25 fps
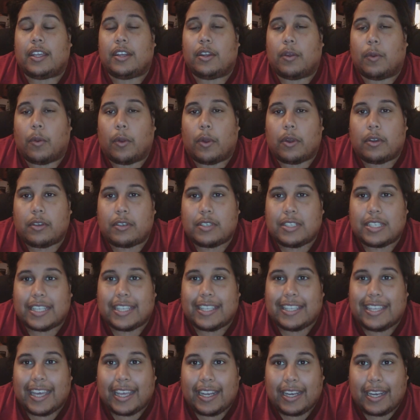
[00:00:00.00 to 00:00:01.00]
in order to
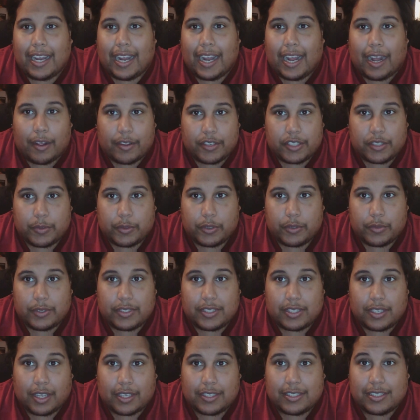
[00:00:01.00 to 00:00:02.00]
get a house, which
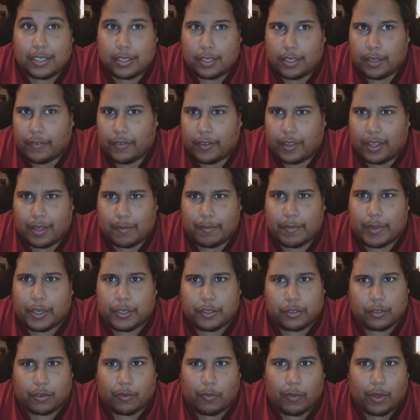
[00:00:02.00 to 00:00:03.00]
was a significant
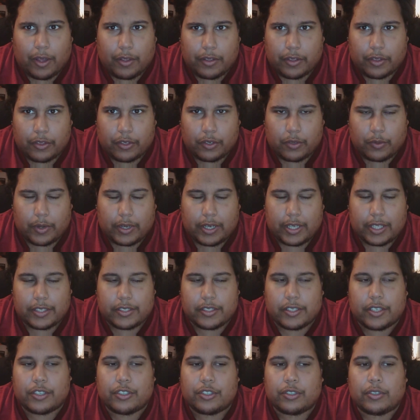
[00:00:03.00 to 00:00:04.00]
measure of wealth in the
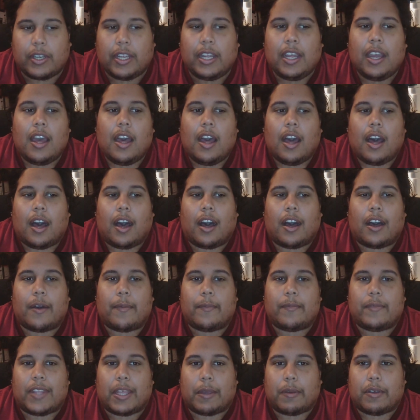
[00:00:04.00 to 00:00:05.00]
20th century,
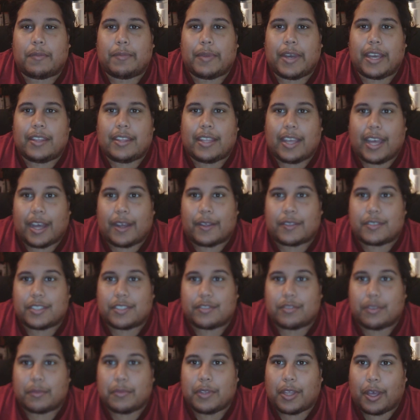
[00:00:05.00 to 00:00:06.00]
they would buy the
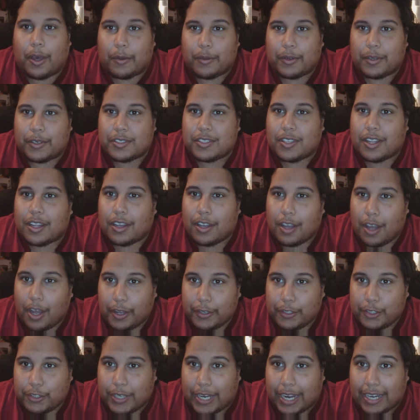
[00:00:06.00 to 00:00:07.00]
houses from the owners on
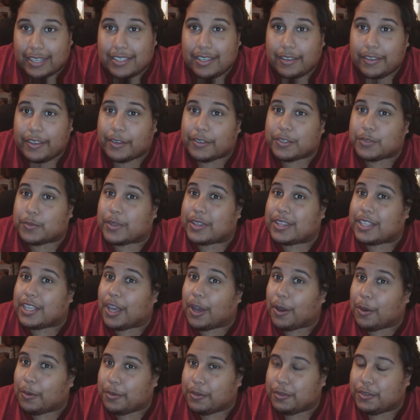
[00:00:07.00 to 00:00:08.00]
contract. Now here's what
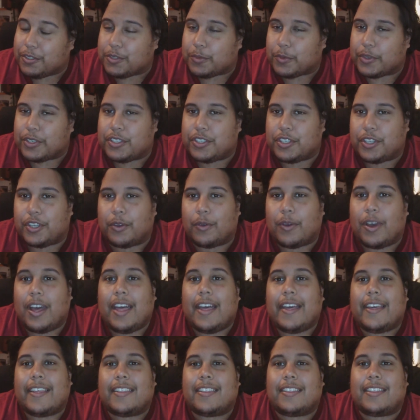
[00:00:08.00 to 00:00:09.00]
the owners would do.
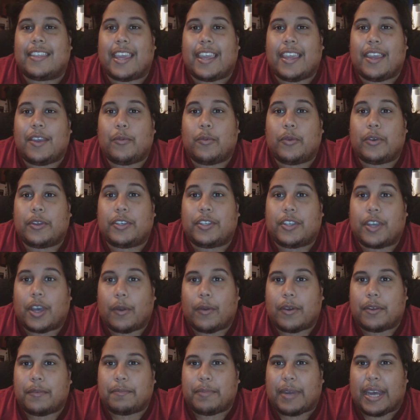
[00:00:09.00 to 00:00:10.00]
They would
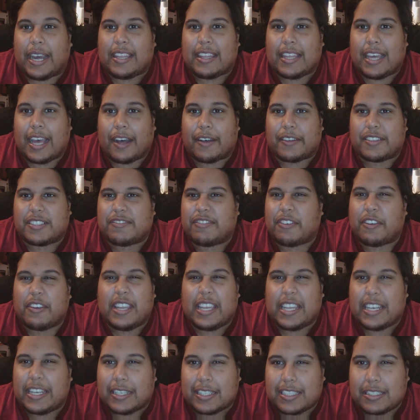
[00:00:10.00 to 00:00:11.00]
go and buy the house
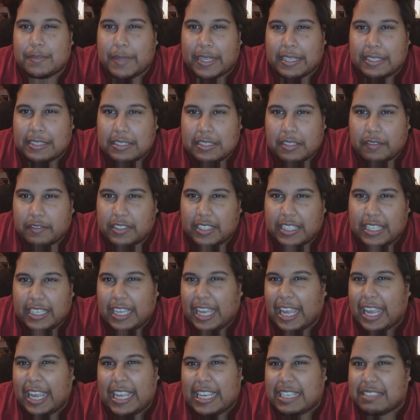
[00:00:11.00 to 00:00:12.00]
very
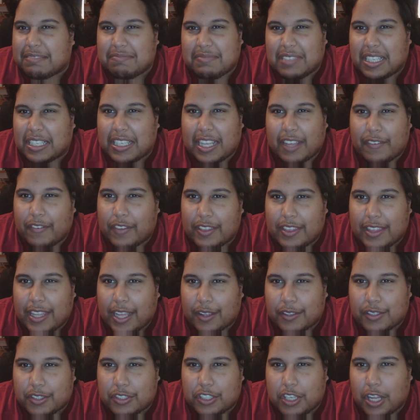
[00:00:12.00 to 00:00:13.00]
inexpensively. $8,000,
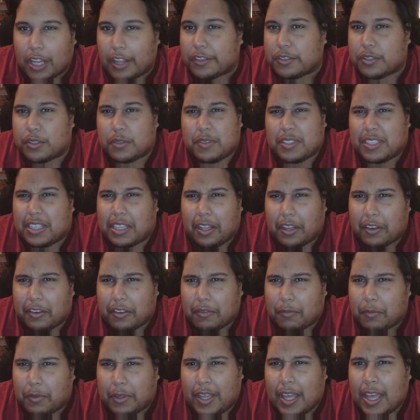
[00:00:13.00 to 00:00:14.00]
$11,000 was a lot
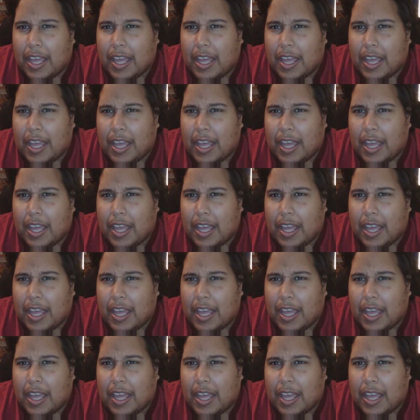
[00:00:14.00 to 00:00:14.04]
of,